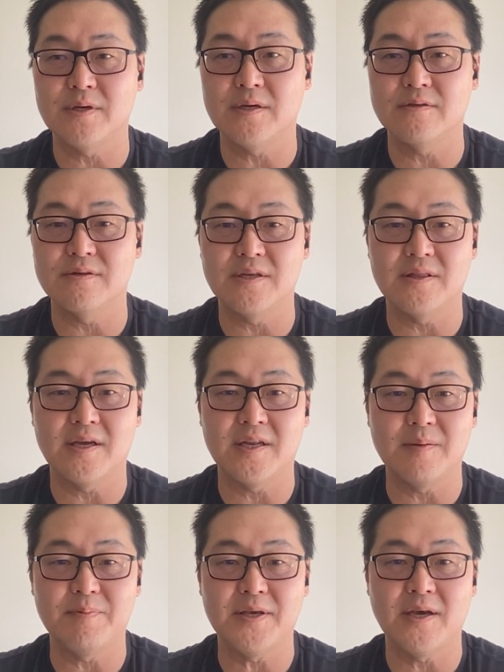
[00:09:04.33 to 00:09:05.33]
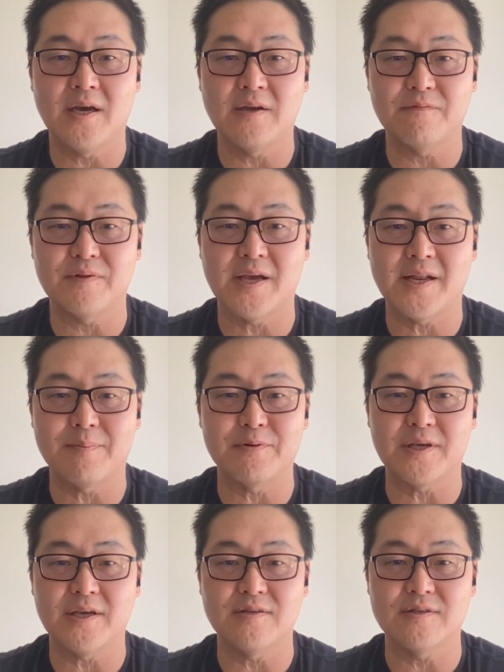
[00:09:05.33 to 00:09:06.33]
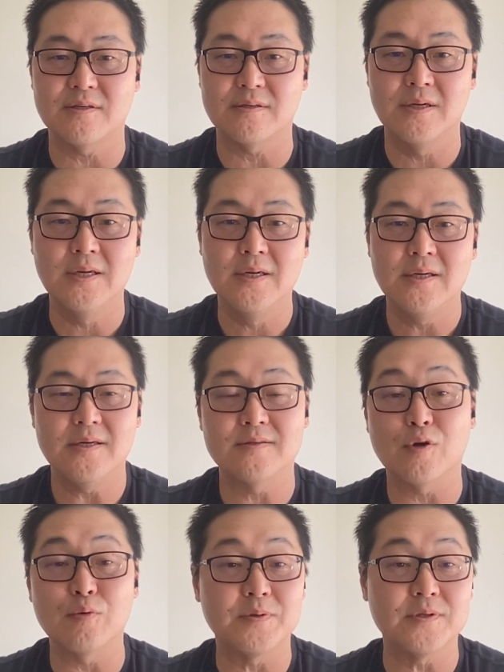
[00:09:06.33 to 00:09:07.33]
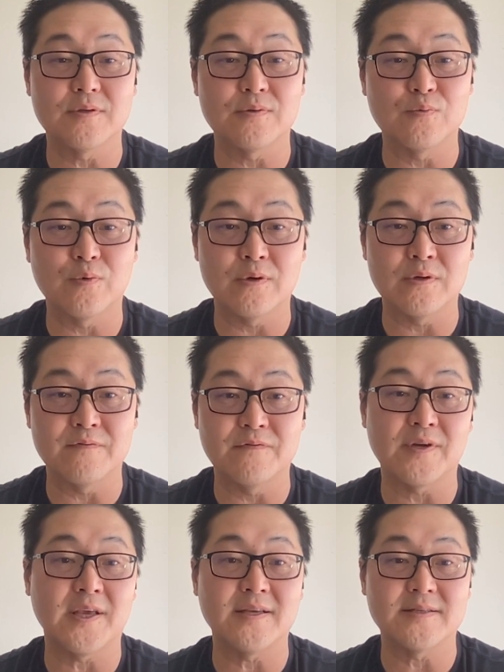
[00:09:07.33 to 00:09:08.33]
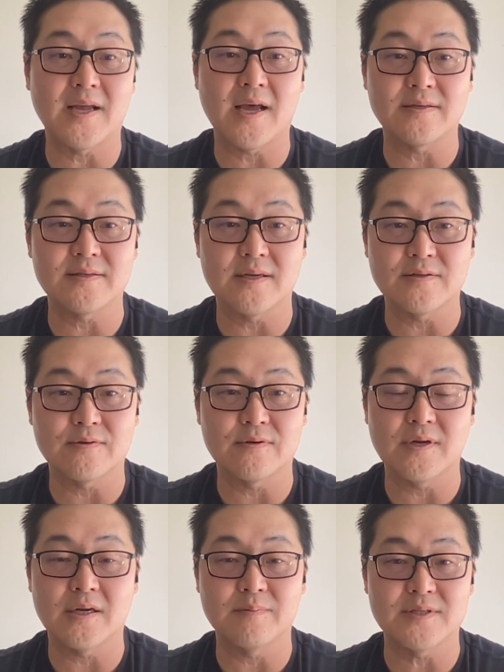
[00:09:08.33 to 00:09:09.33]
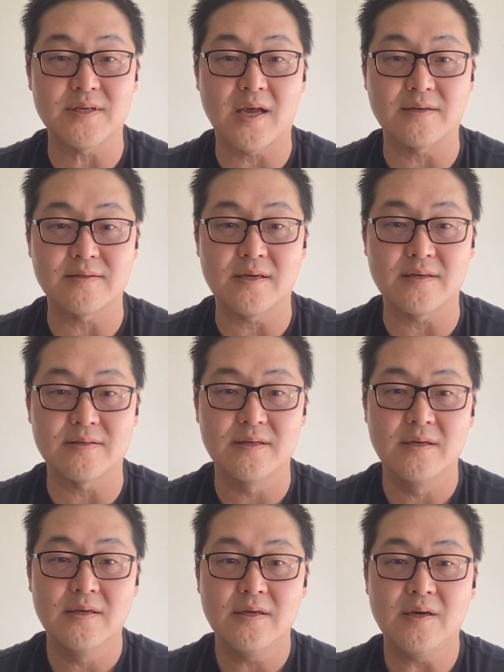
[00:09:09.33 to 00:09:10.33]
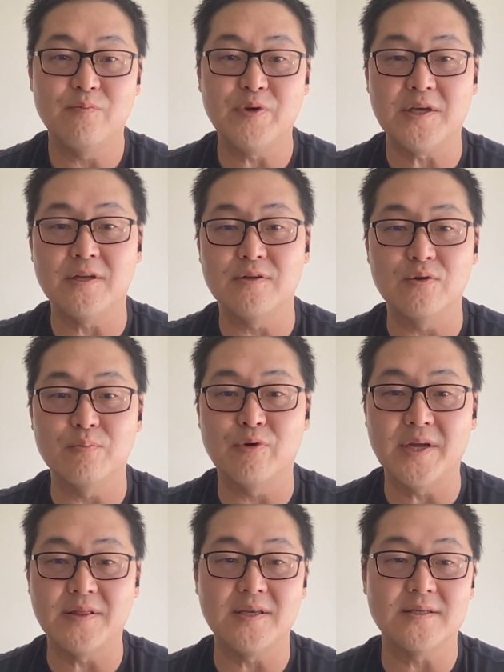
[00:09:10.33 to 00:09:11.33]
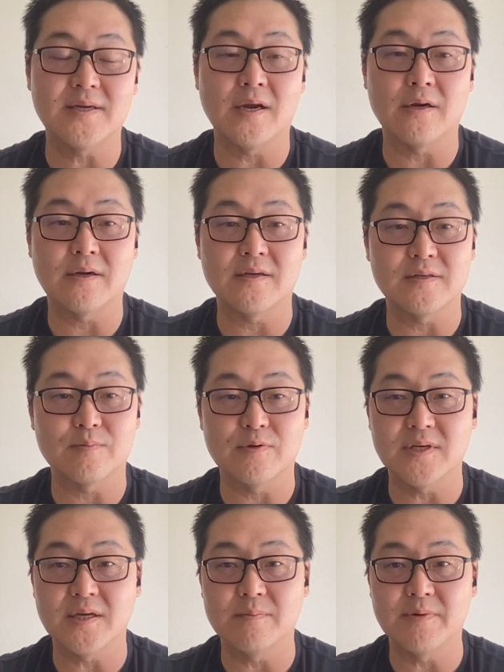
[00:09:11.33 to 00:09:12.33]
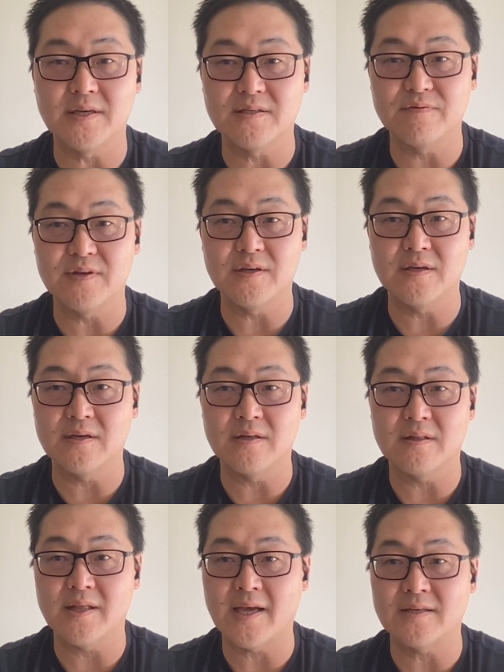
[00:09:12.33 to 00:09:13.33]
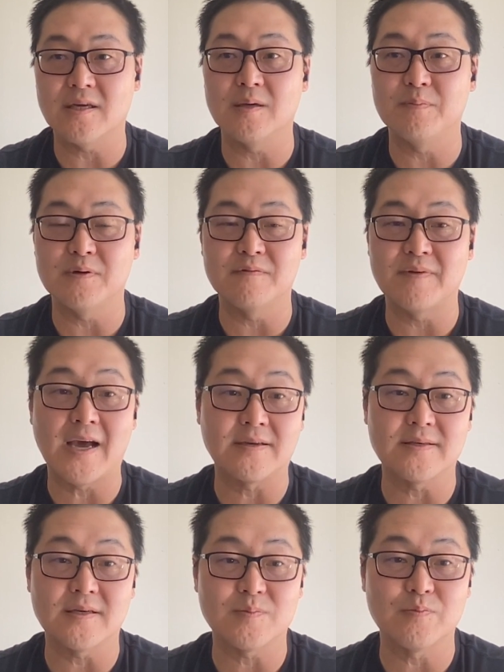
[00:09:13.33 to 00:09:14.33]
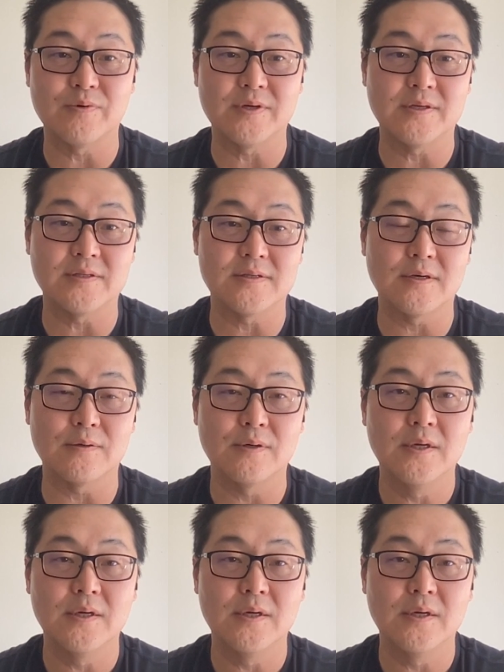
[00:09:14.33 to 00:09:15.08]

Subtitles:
underneath that API for that application is open to the world for guest access or anonymous access. And we can enumerate the entire customer database via that type of access point. And so